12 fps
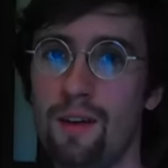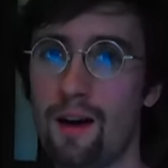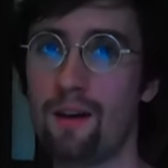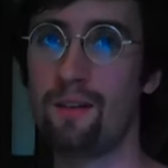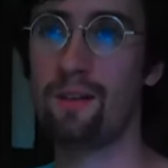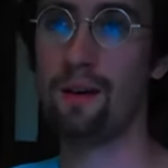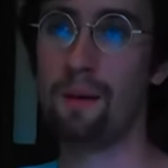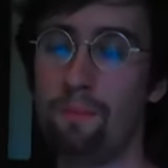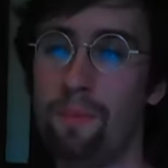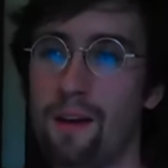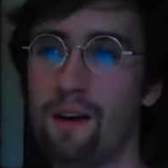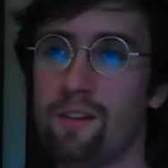Yeah, yep.
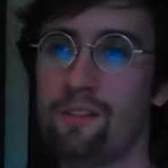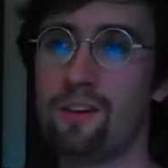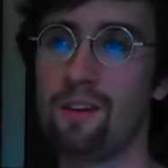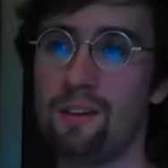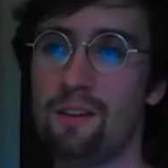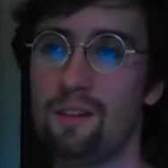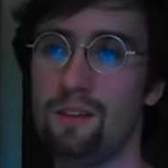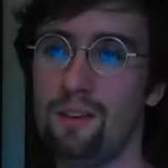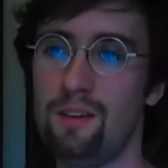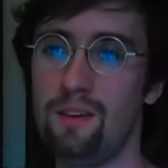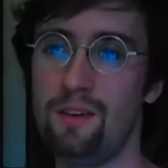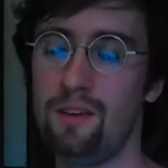Because
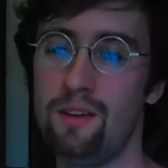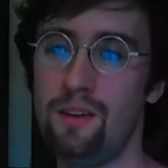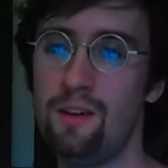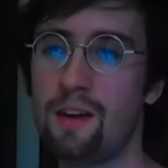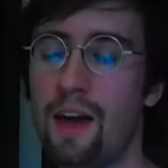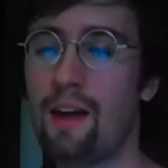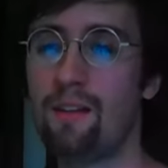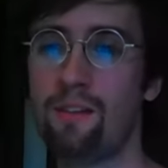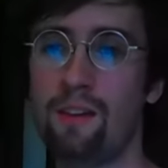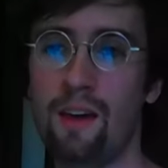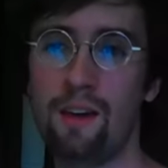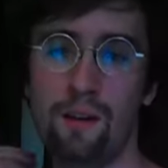you can't
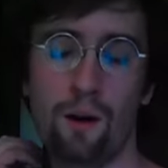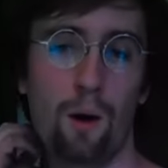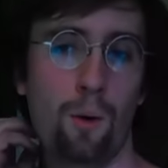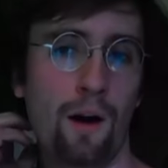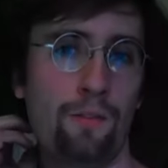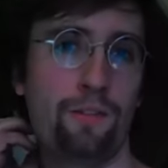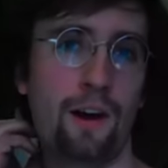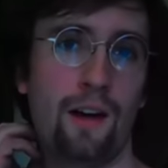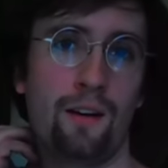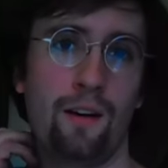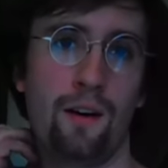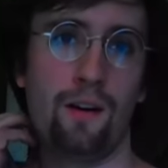say, oh, I've
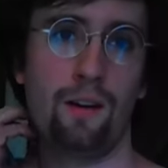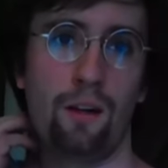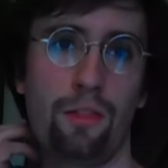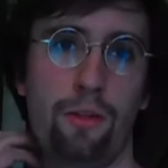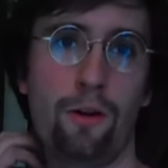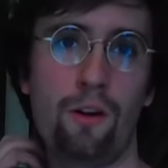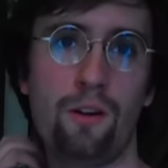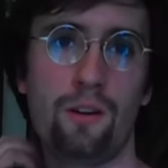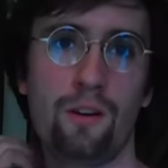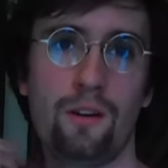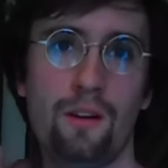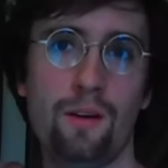got a, a third.
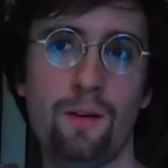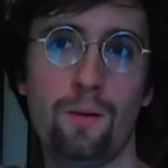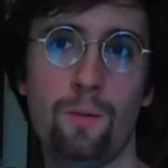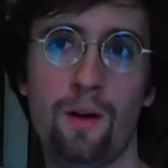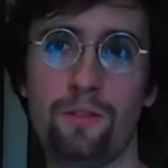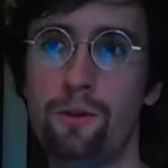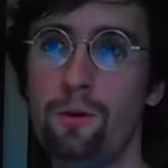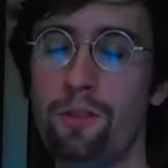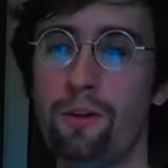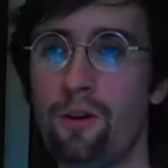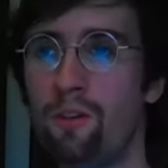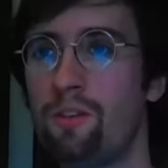Well,
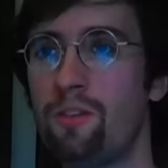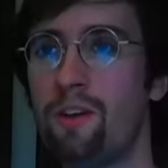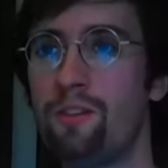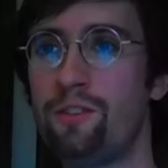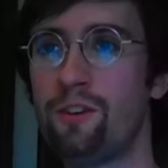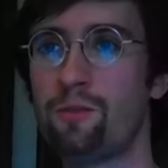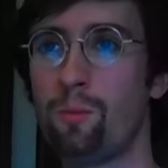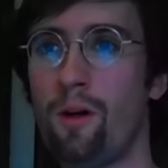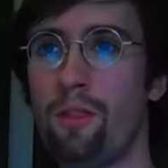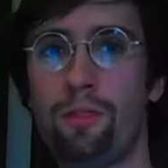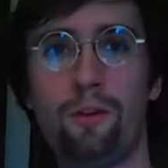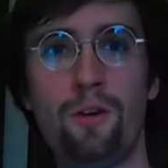two-thirds is just
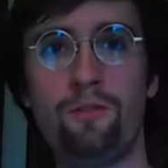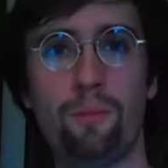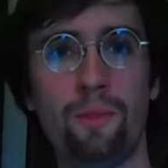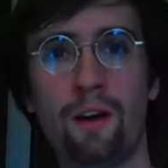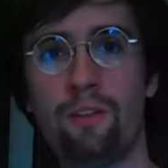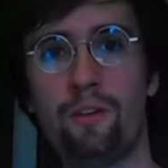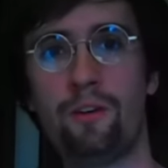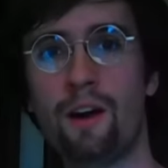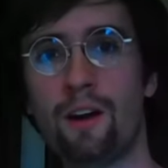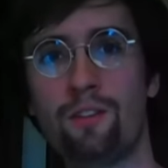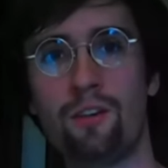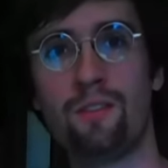one-third from the other
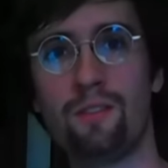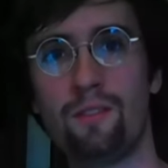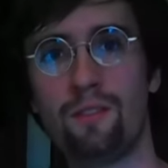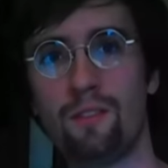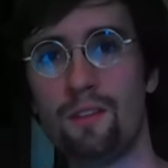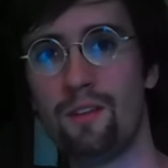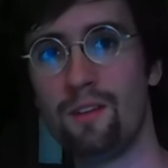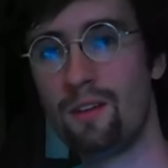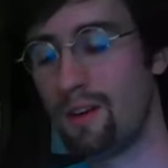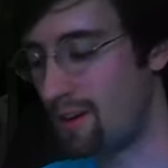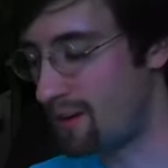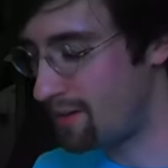direction,
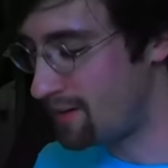you know?